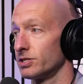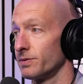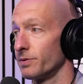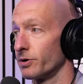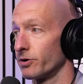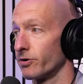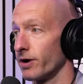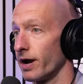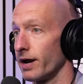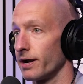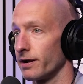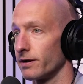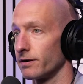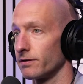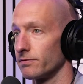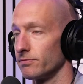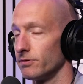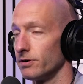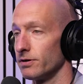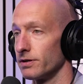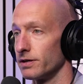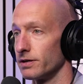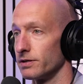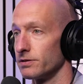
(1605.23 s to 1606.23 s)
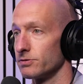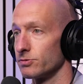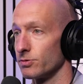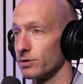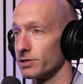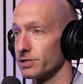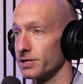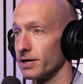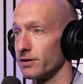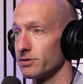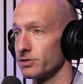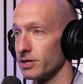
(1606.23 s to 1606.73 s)
It's democratic, really. It's
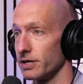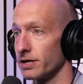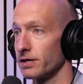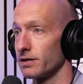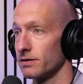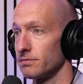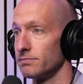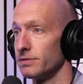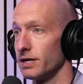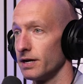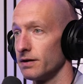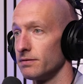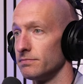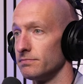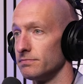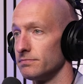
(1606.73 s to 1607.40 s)
what it sounds like. Yeah.